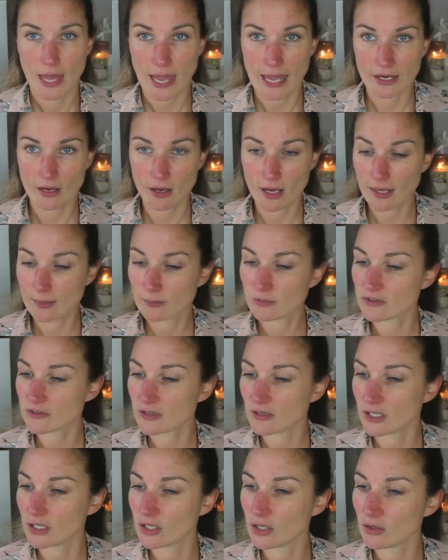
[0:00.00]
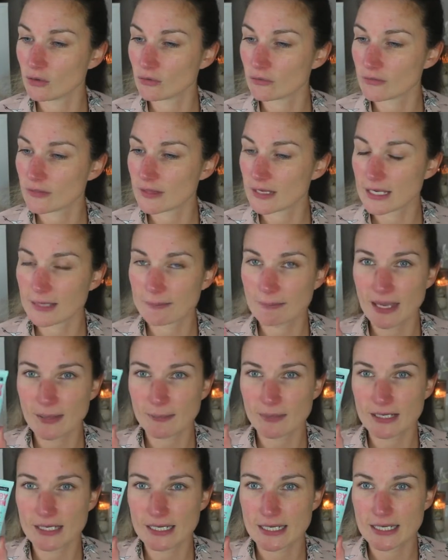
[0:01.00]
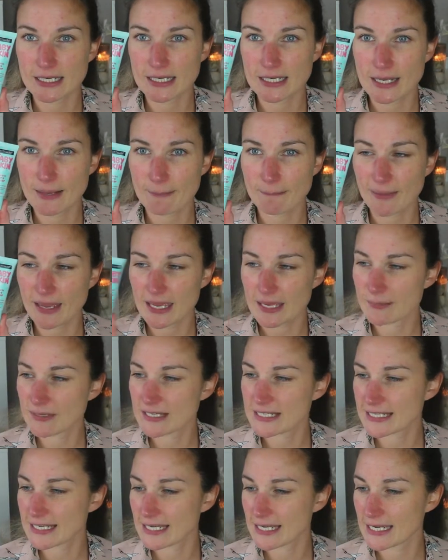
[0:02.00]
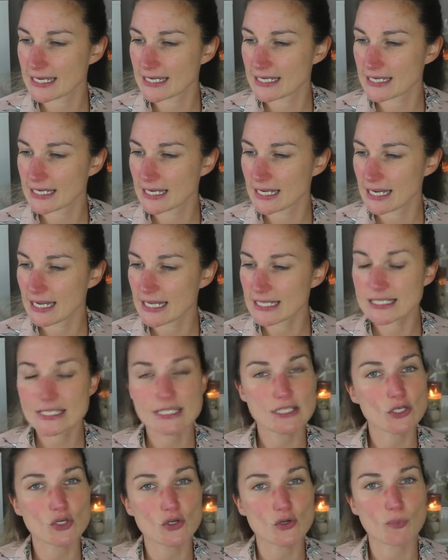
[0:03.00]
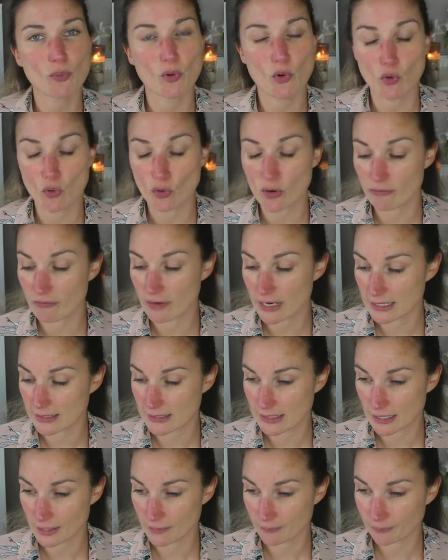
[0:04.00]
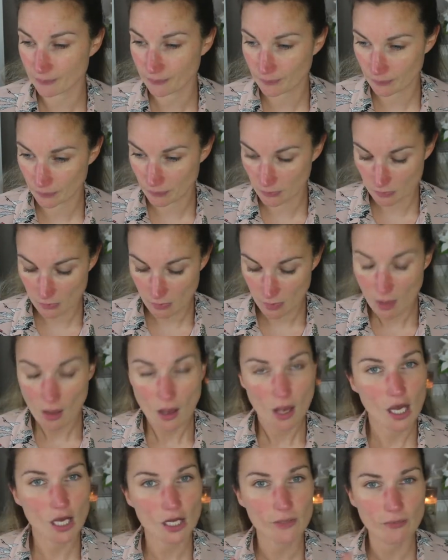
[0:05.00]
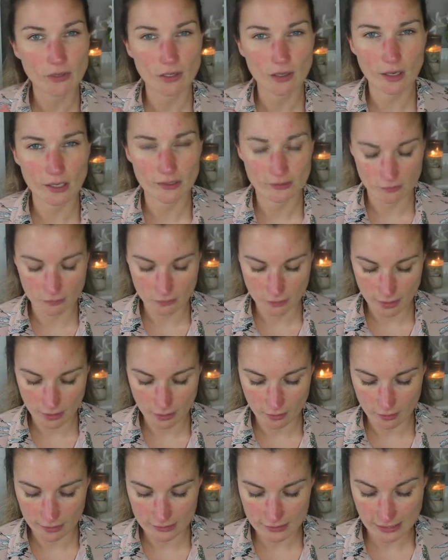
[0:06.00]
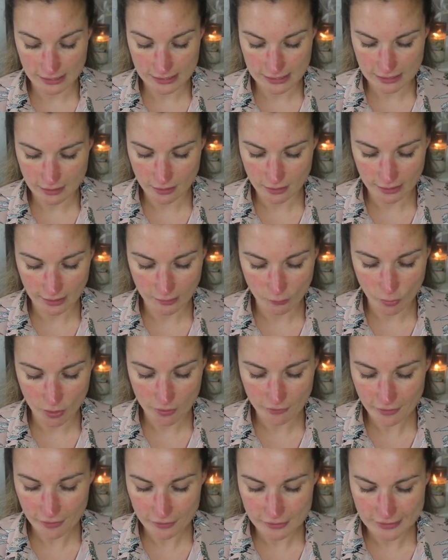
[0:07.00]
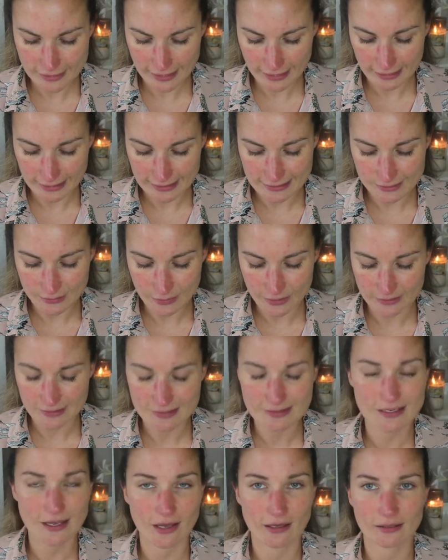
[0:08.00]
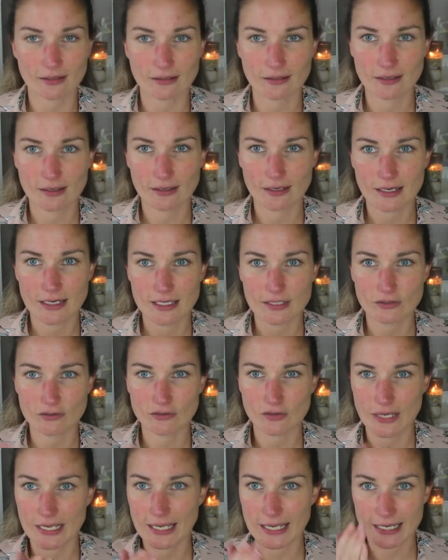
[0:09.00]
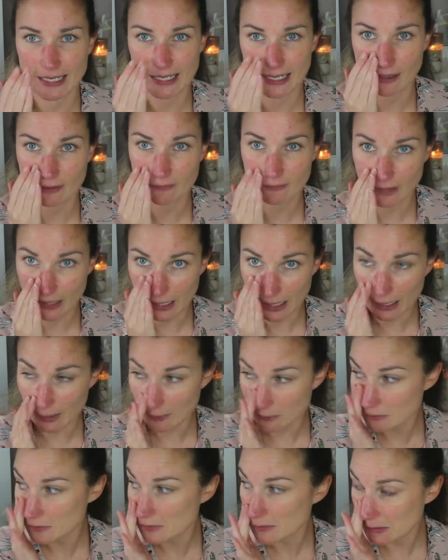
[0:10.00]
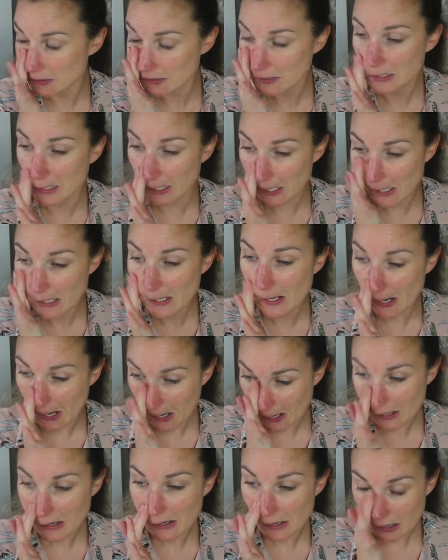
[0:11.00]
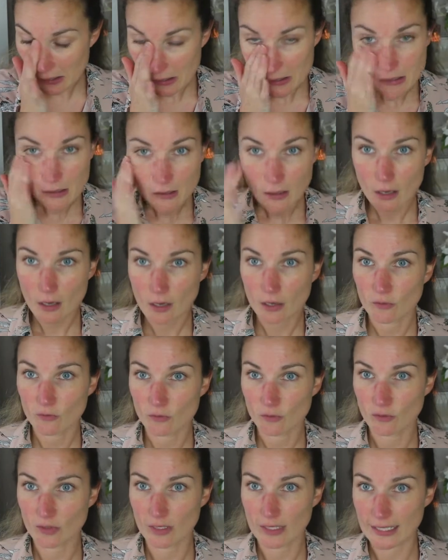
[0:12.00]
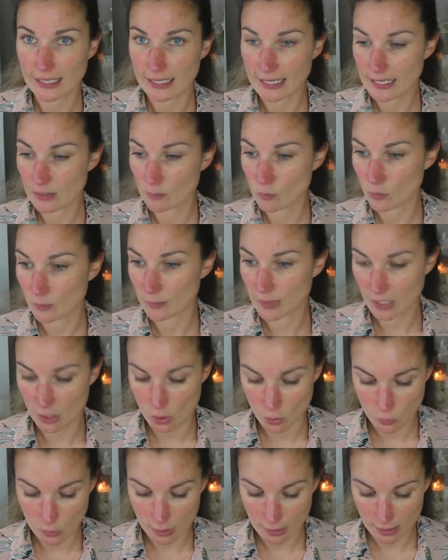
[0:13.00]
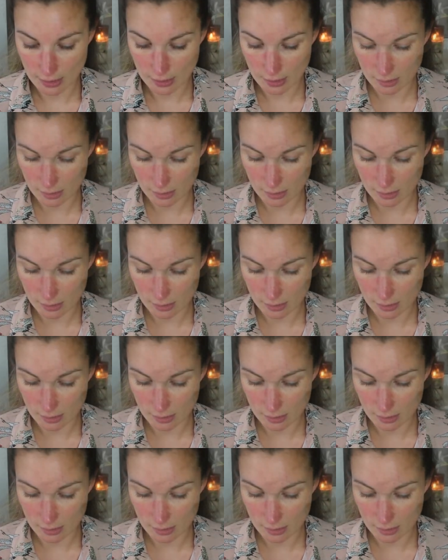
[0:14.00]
And I am just going to use the Maybelline Baby Skin Instant Pore Eraser. I hope the light's alright, guys. It's like one of those days where the sun is just going in and out of the cloud, so hopefully it will be okay.